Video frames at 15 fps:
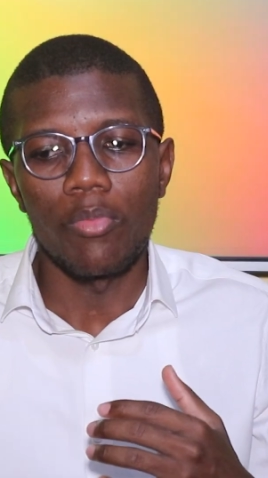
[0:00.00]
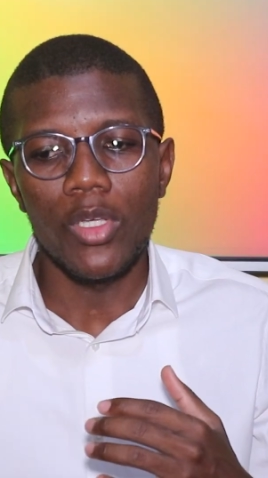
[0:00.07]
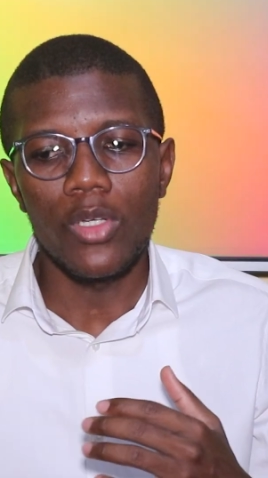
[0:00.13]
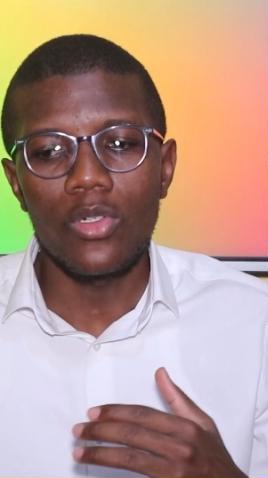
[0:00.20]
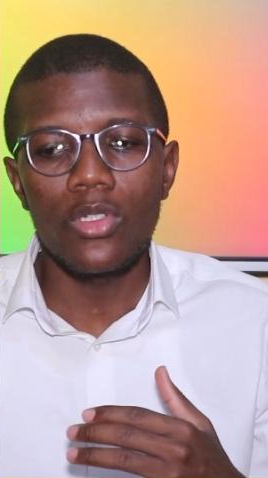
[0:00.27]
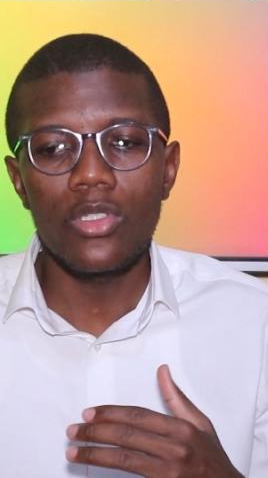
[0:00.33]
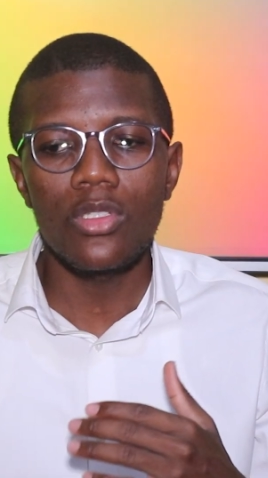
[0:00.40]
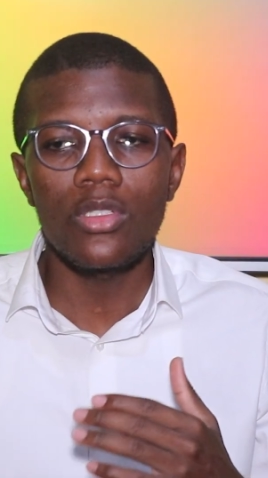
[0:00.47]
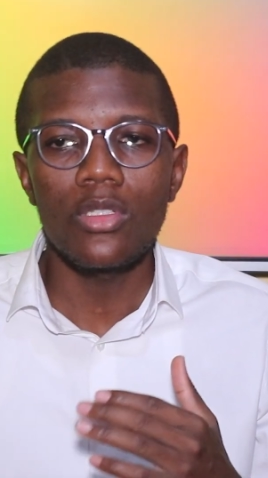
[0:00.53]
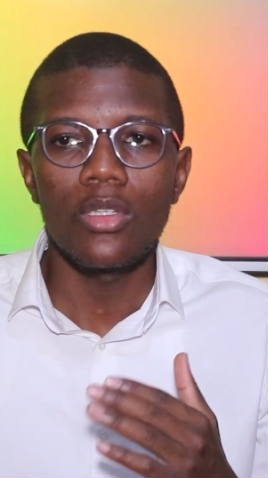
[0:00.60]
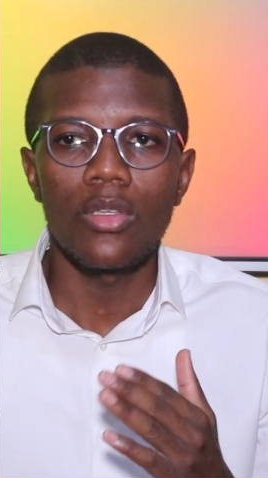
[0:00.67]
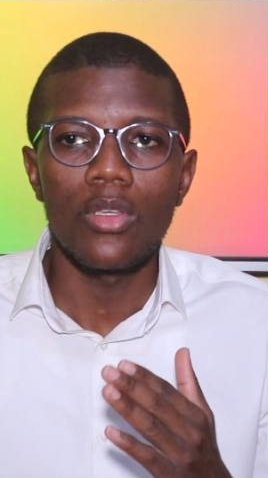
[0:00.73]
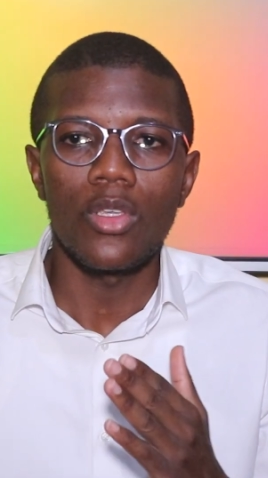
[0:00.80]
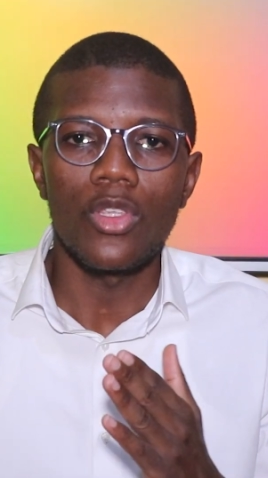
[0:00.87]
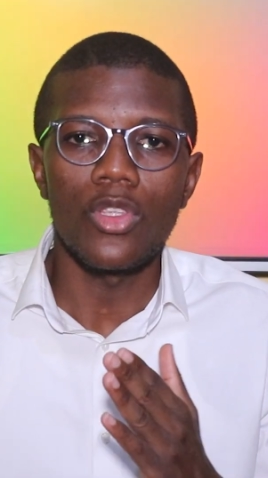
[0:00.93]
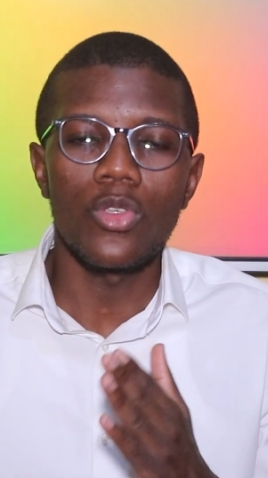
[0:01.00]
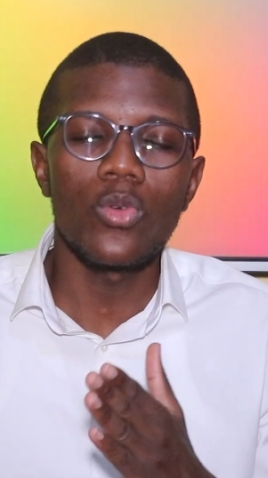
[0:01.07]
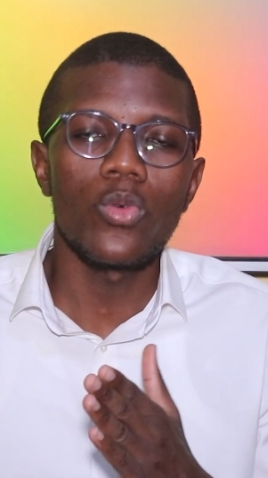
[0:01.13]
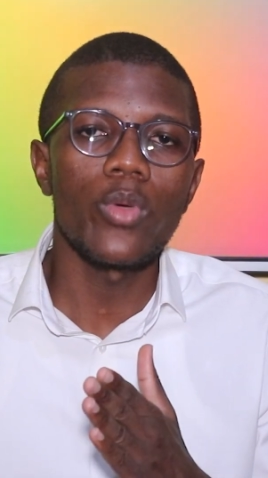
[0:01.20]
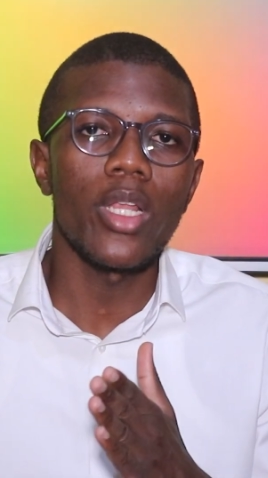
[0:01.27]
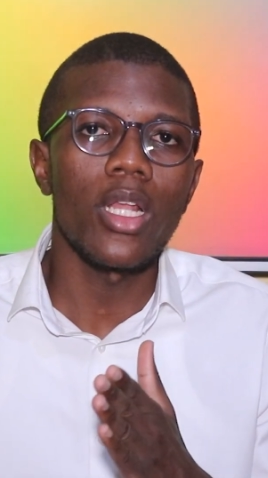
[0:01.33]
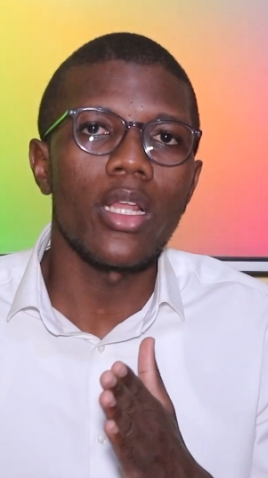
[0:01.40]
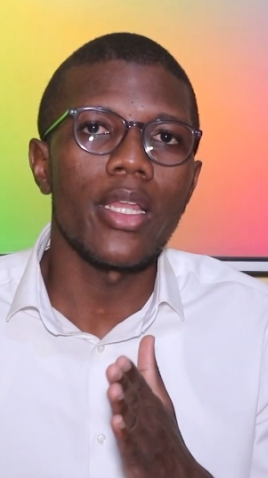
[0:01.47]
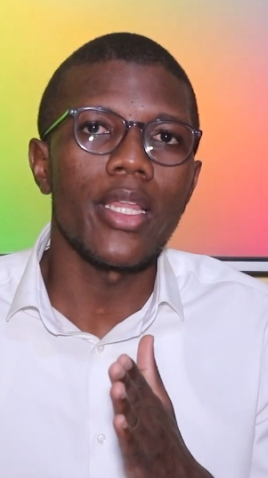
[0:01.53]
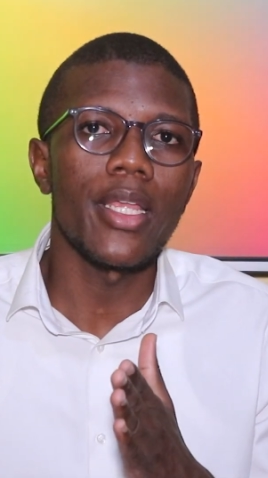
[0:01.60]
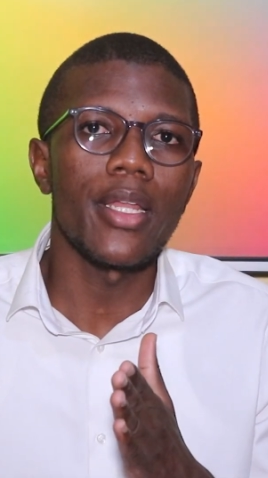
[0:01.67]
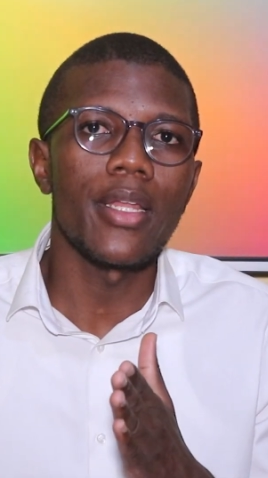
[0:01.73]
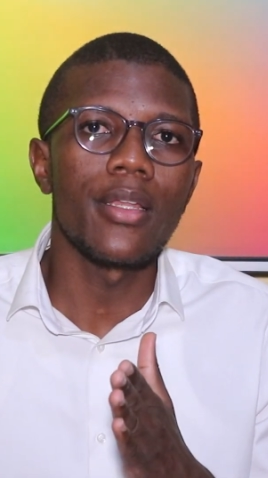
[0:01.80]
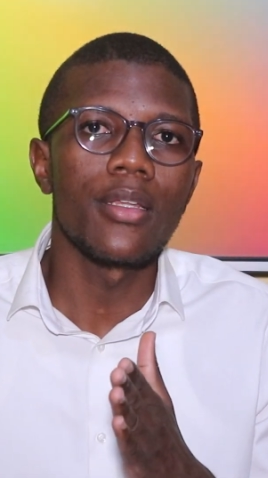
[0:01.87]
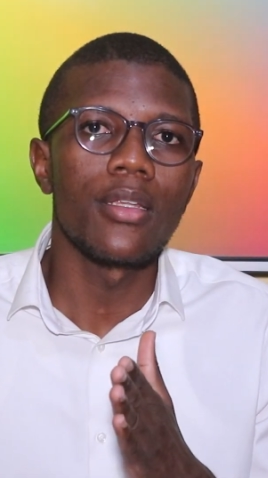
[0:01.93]
because you will
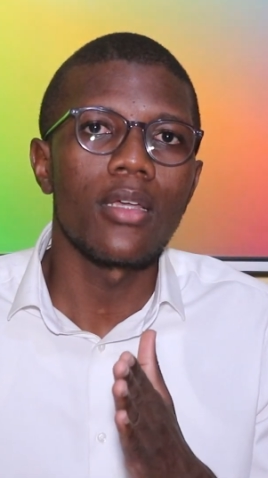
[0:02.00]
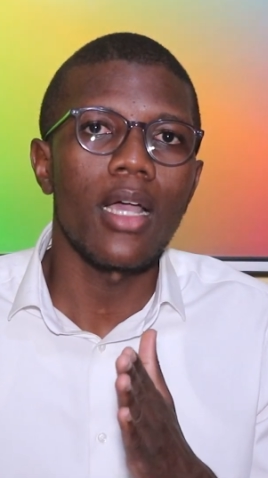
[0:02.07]
need